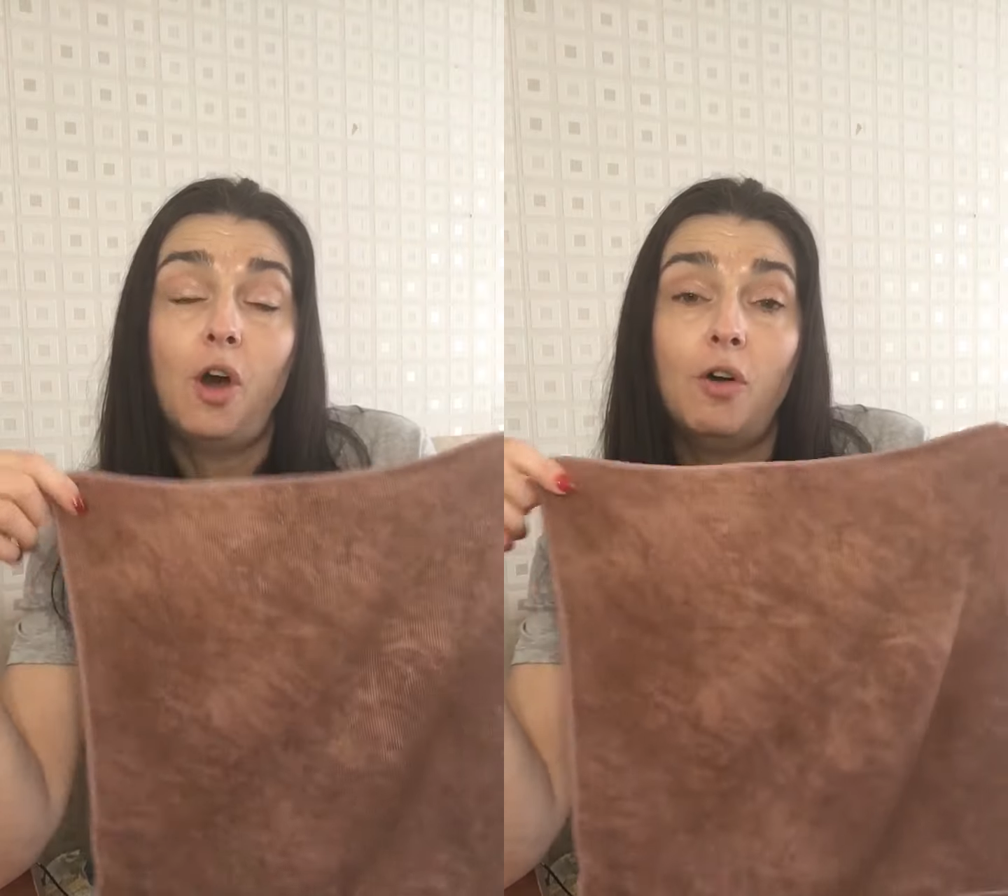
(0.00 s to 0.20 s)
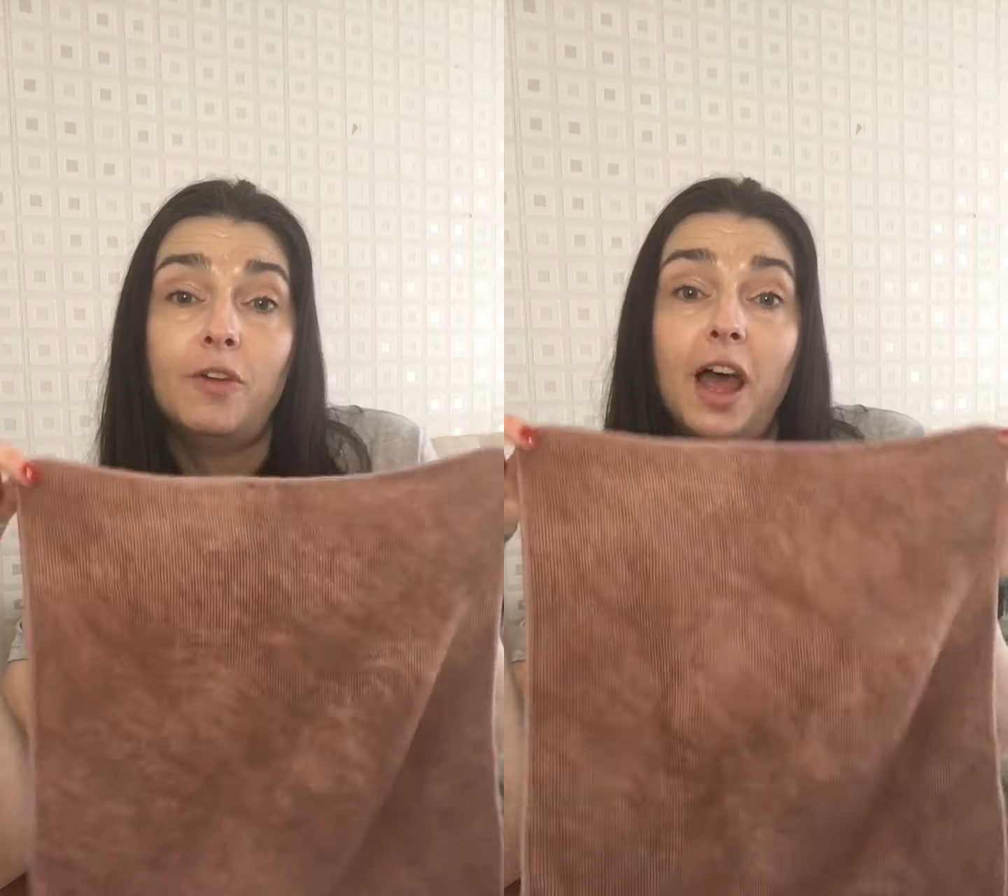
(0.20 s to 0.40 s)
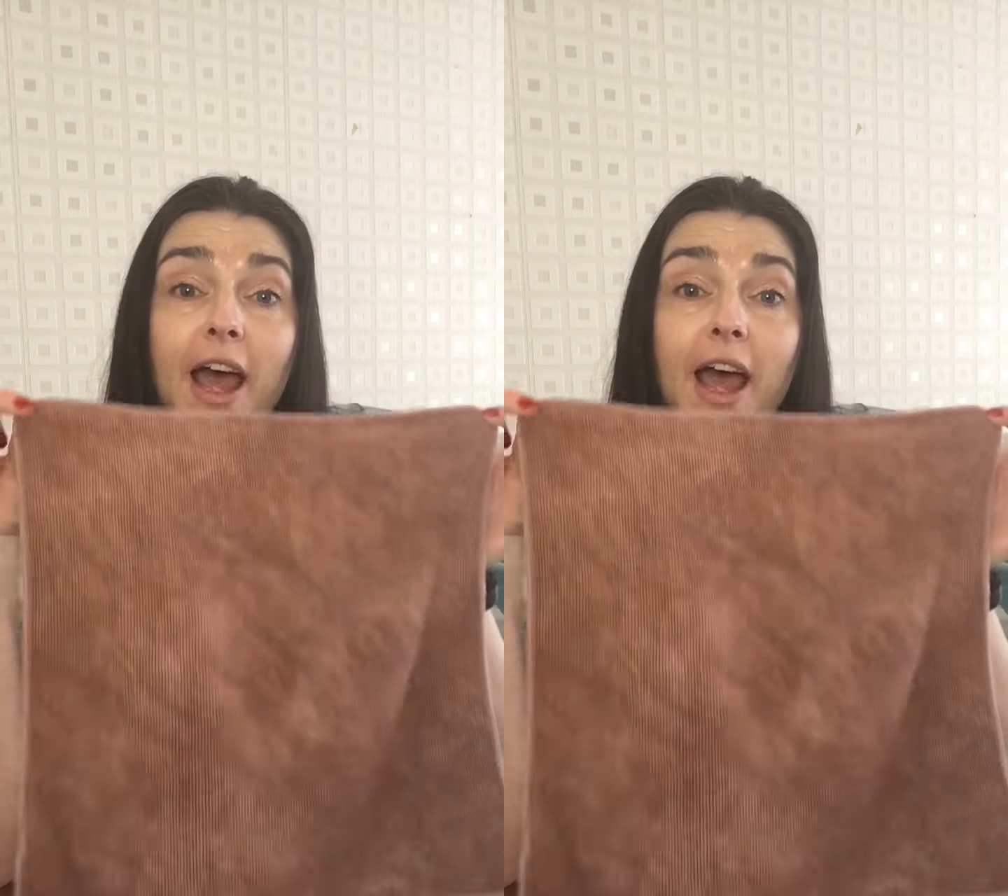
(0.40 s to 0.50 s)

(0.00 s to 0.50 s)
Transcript: of